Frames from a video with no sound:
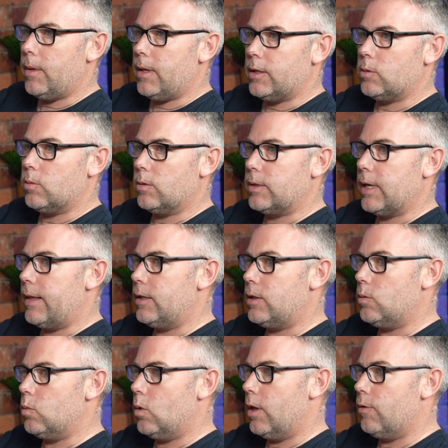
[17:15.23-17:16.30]
and this
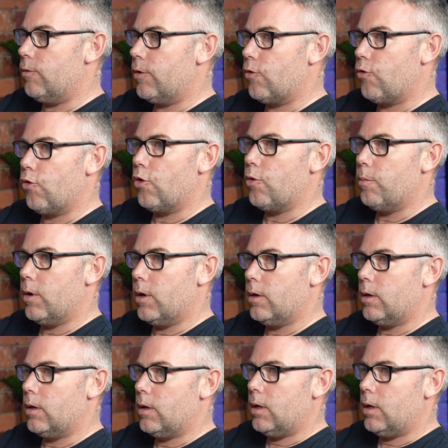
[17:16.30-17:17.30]
is why the recruitment